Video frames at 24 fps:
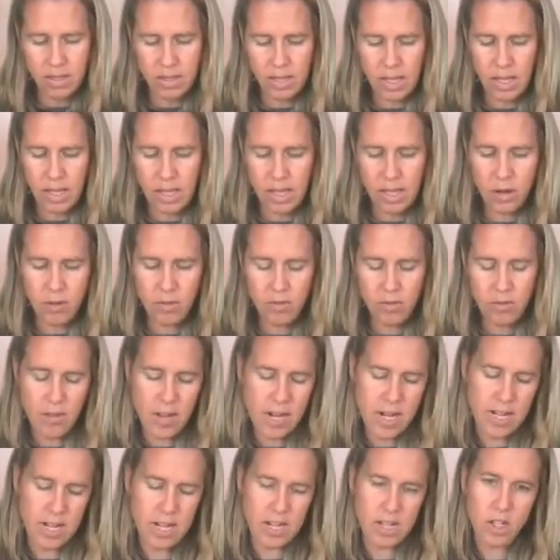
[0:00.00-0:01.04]
It's a little
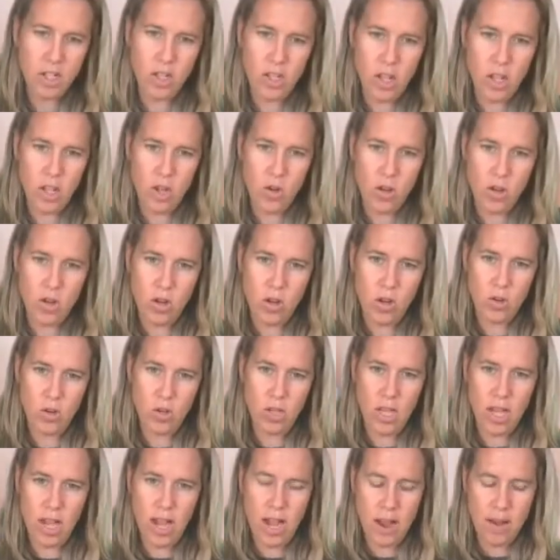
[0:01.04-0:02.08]
fun addition that you can do
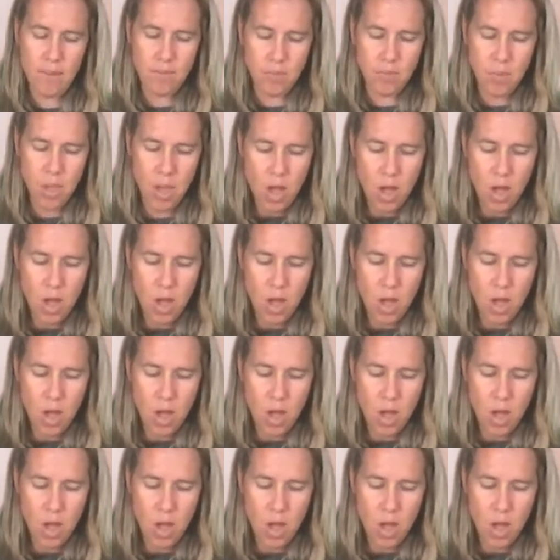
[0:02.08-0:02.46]
to the hat.